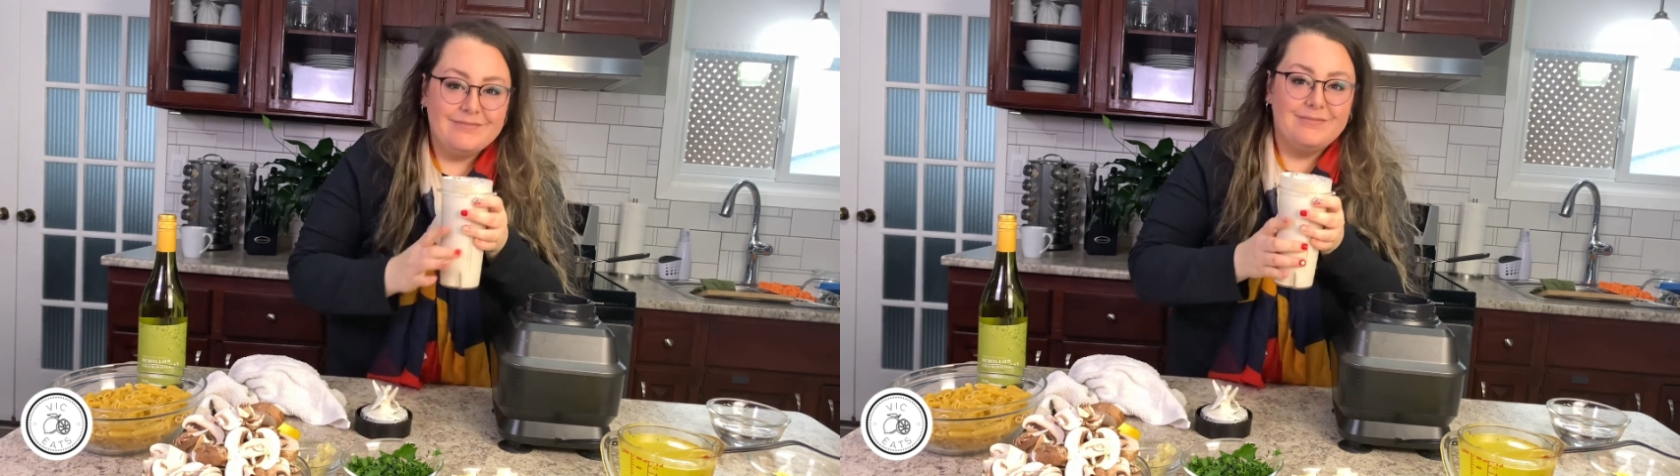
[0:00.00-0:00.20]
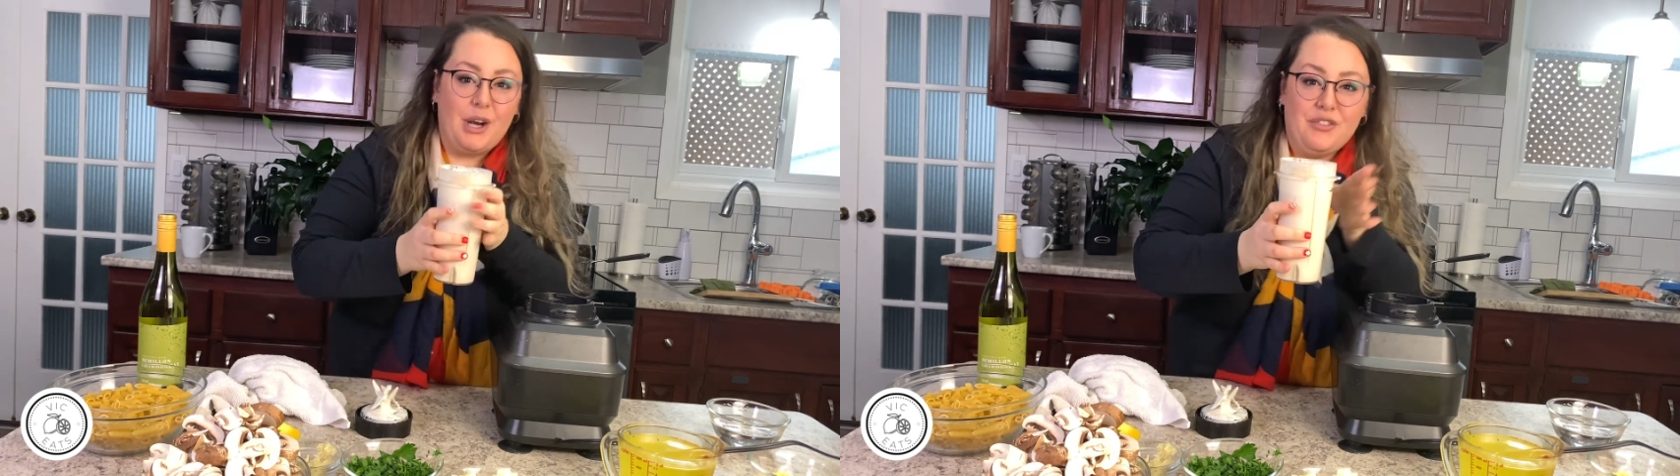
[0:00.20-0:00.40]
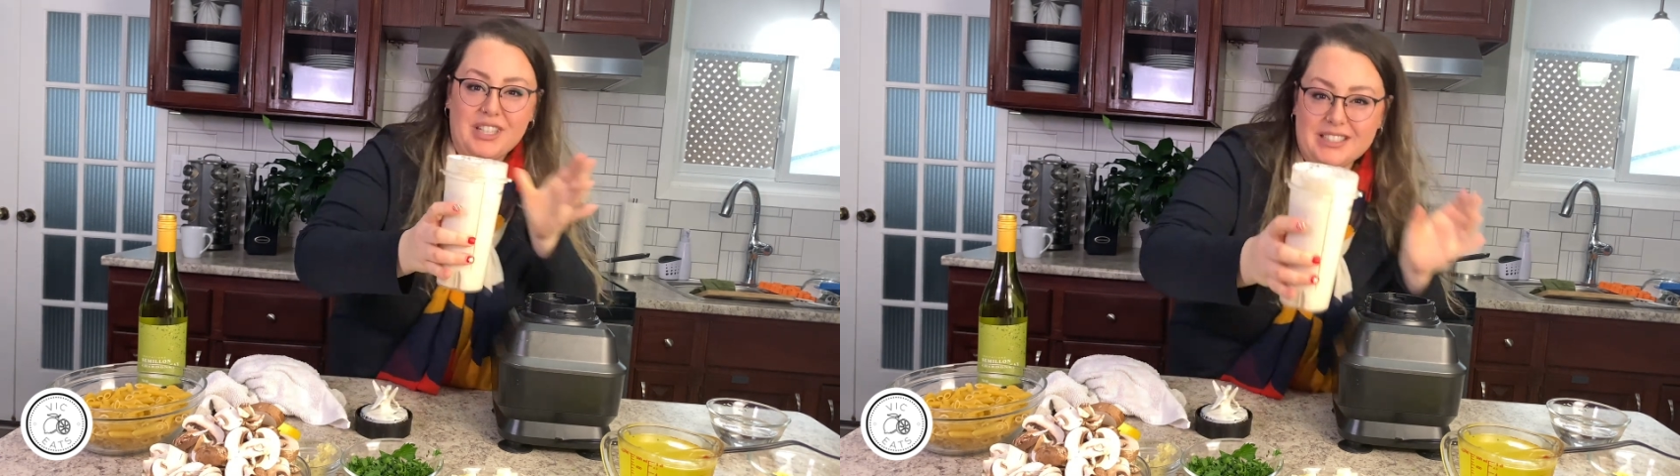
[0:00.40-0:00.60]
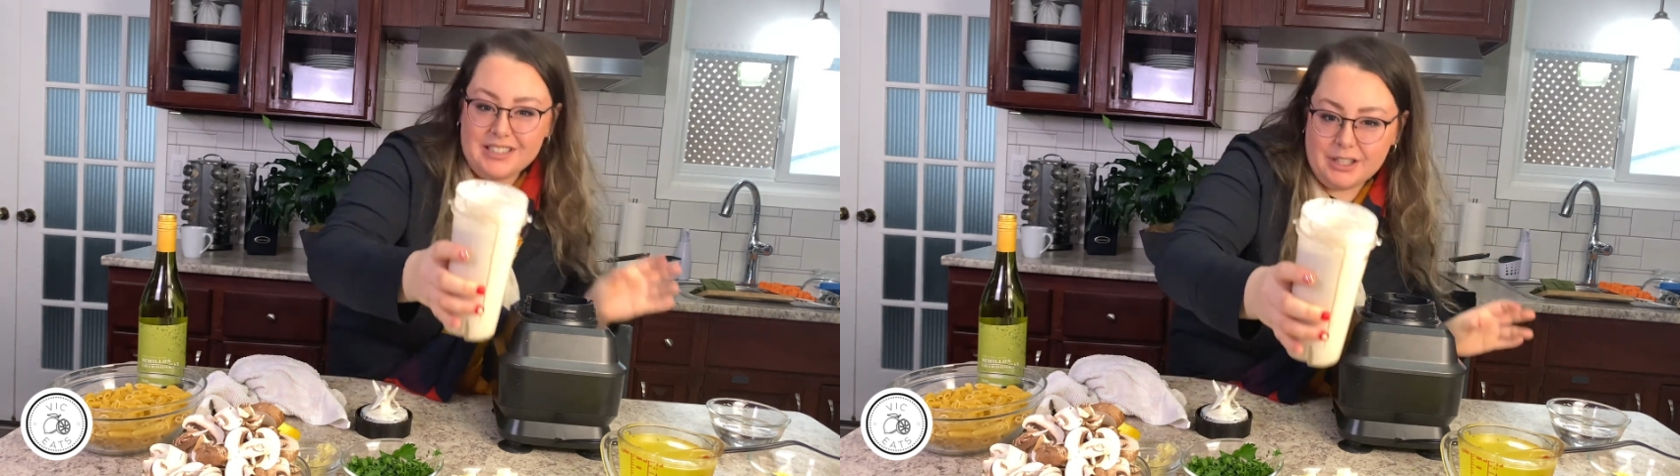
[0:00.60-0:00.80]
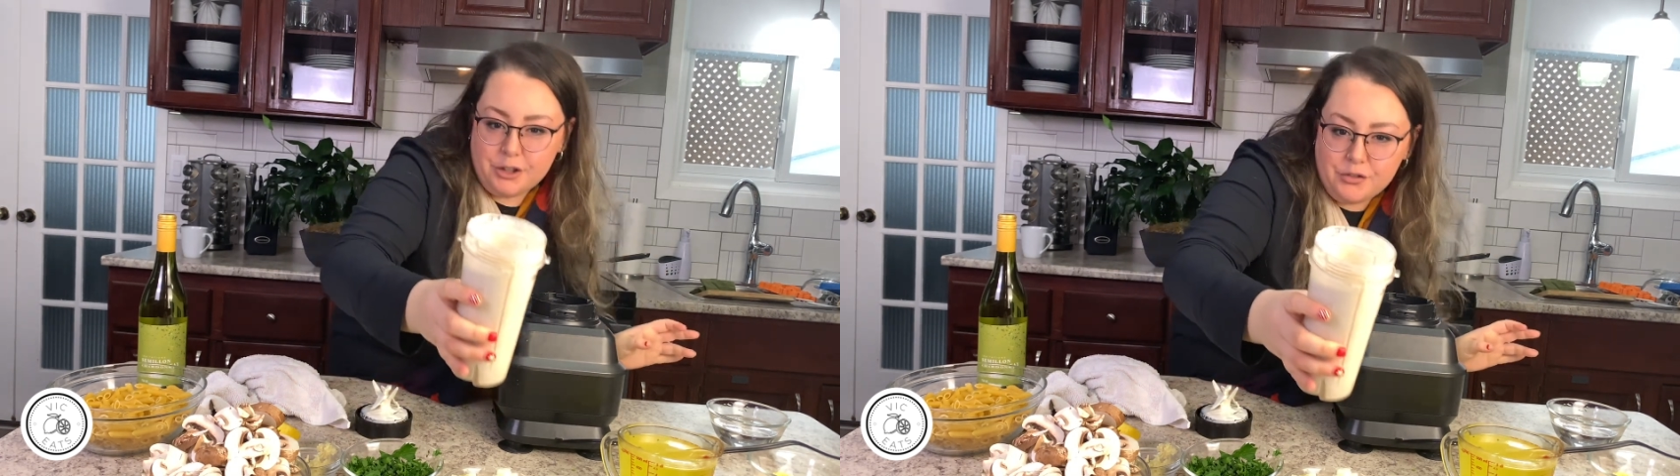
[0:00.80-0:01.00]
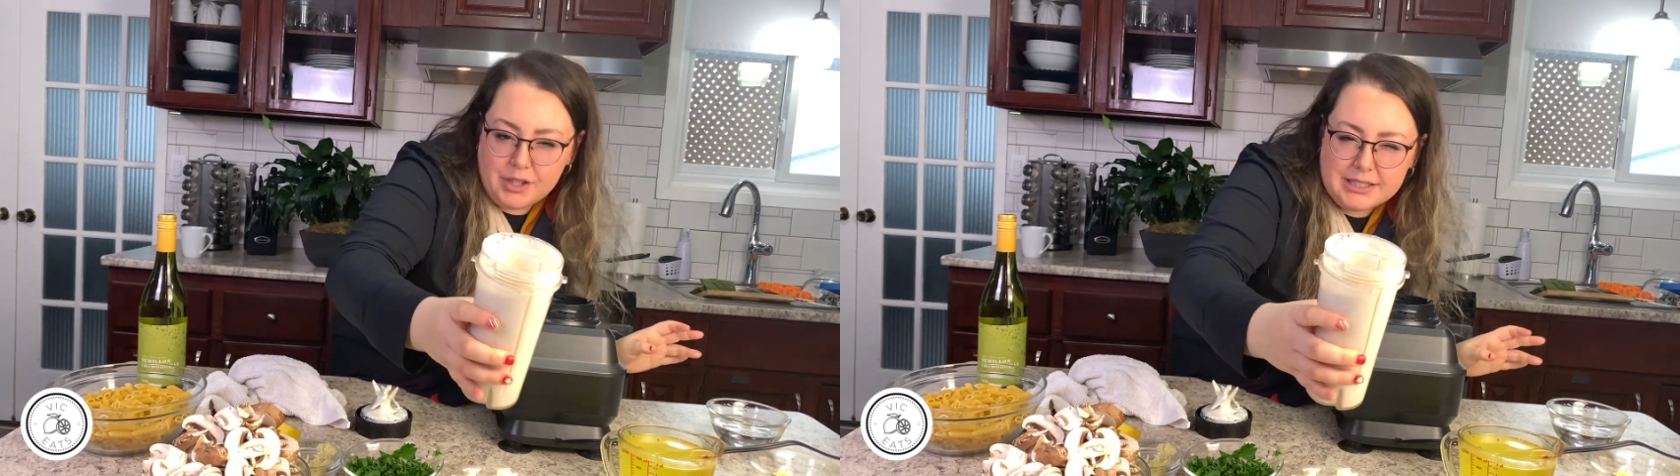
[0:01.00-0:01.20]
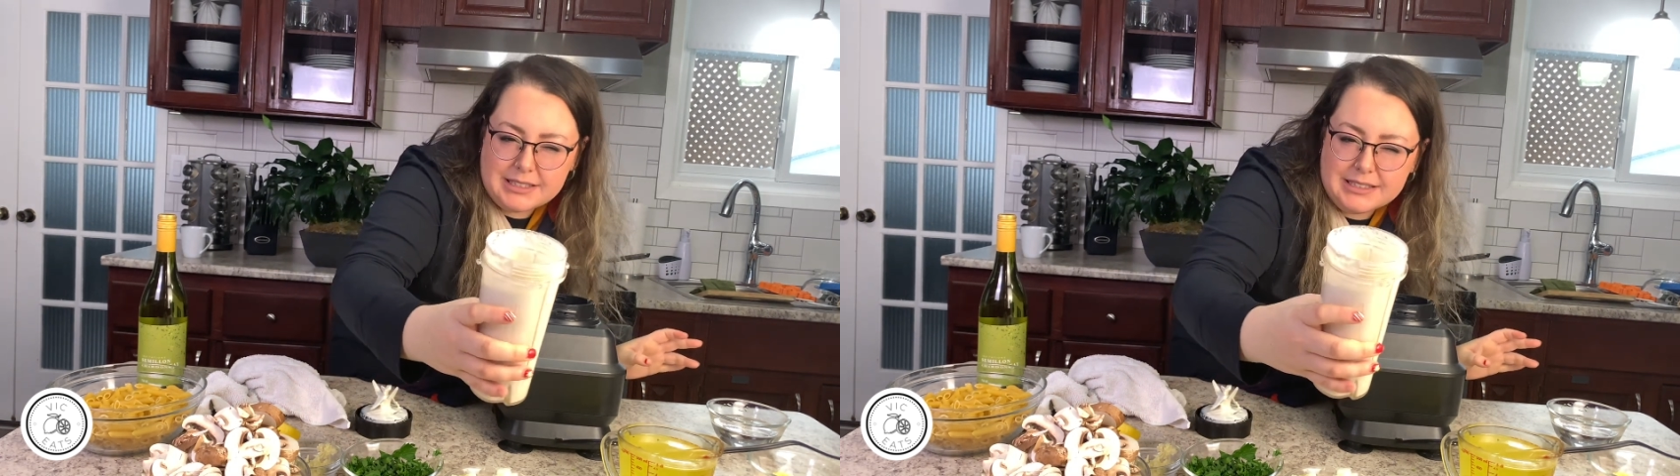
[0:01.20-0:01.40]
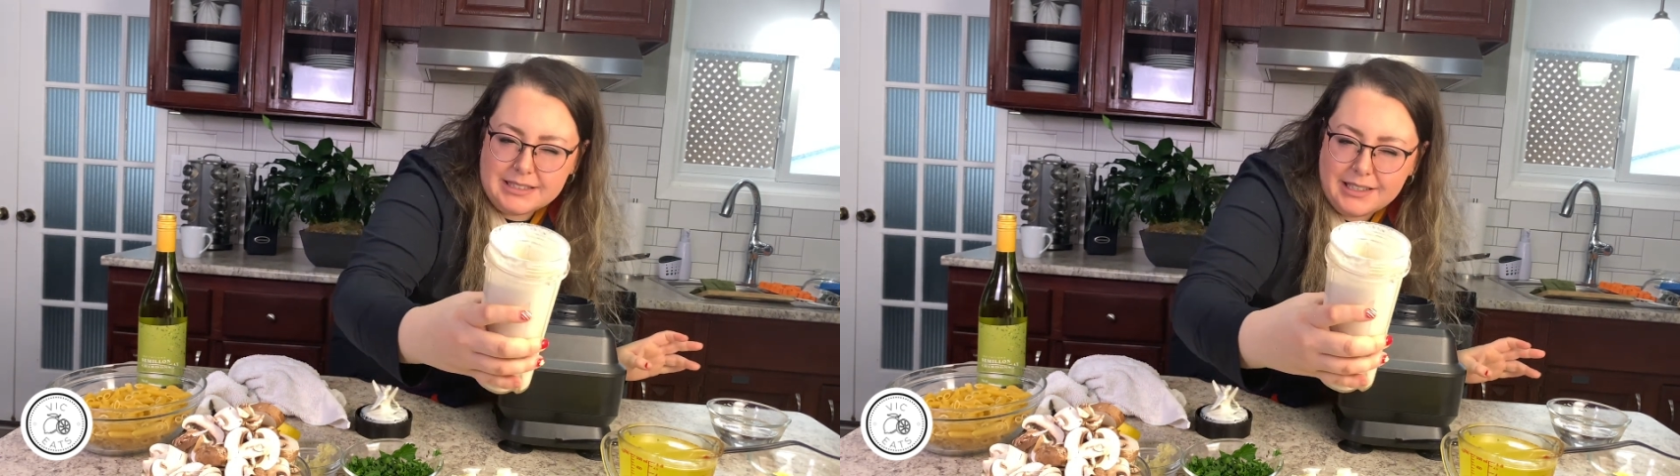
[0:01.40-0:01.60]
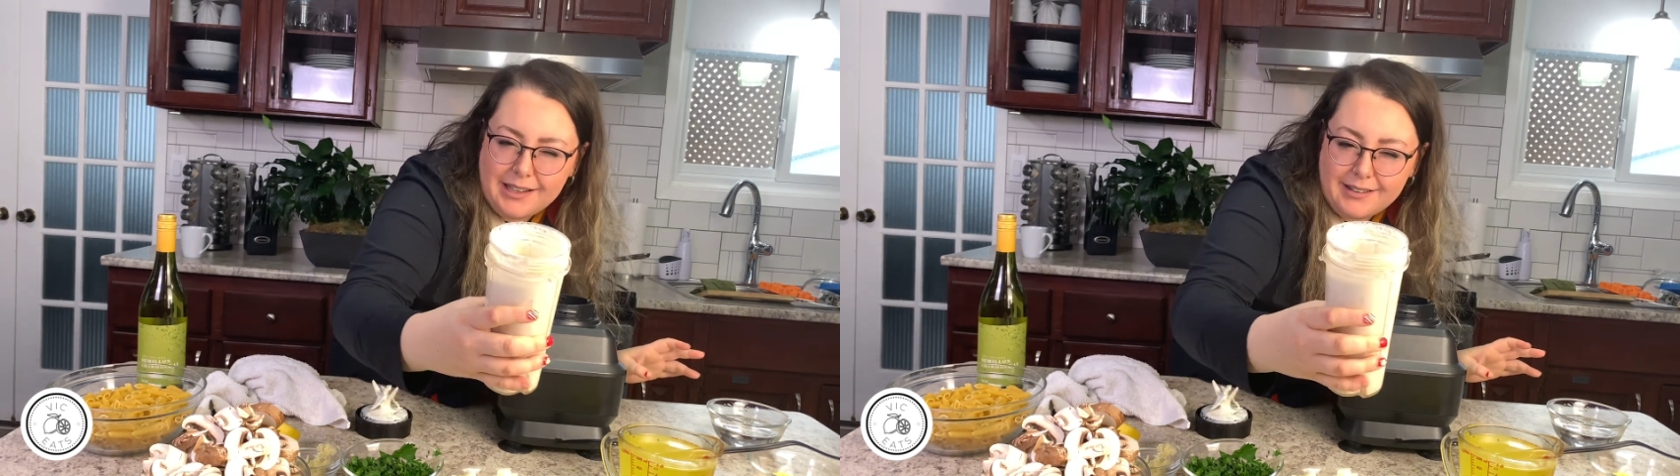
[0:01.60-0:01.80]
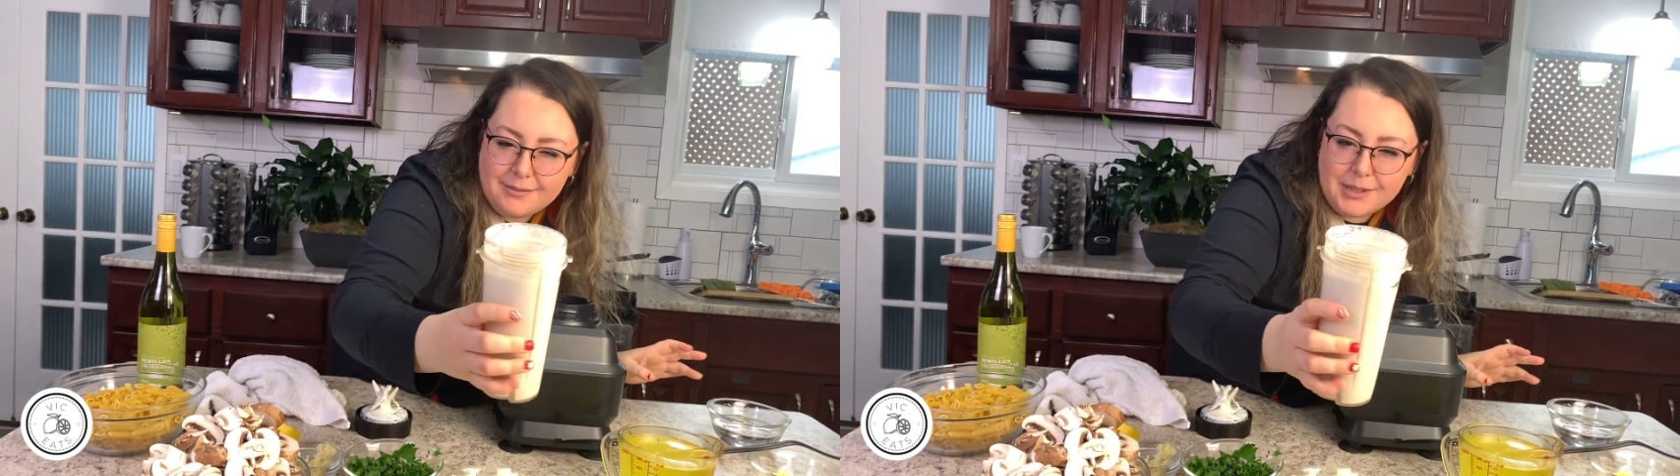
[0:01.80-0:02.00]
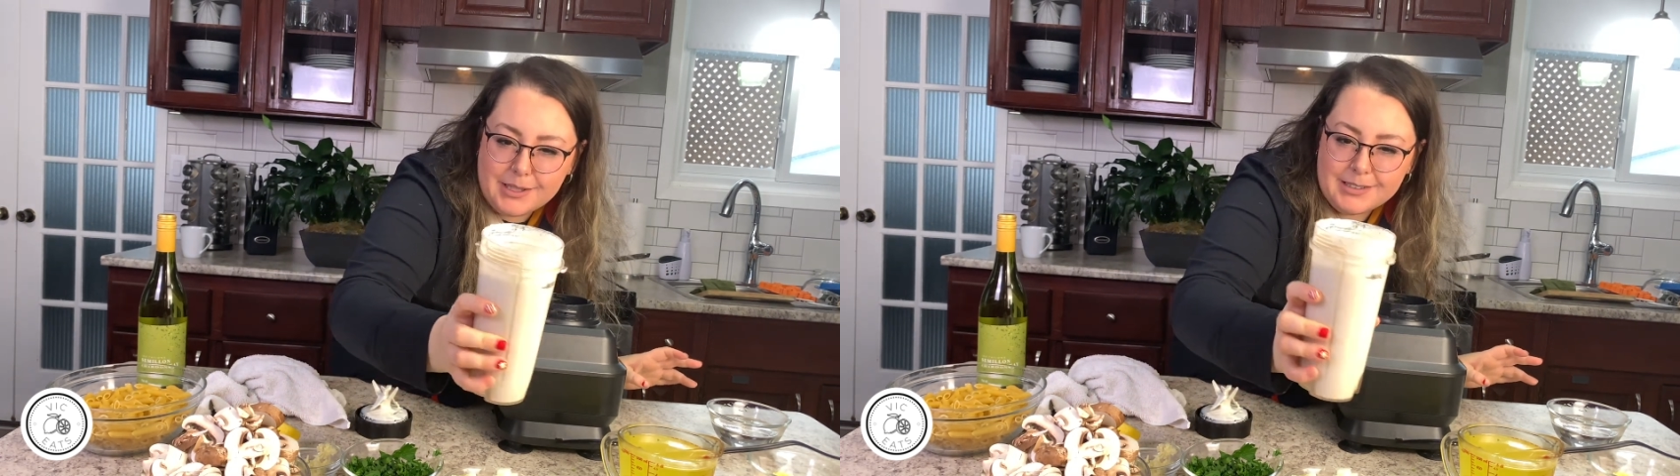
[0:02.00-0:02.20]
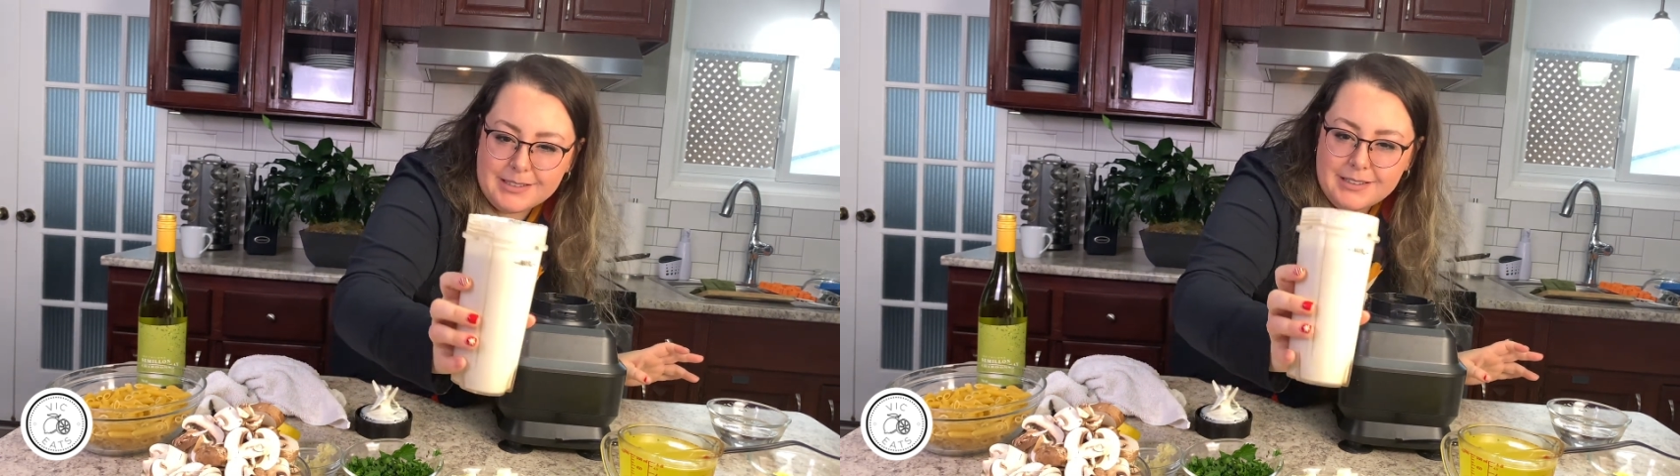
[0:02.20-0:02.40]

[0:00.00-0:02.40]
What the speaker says: perfect. I don't know if you guys can see that, but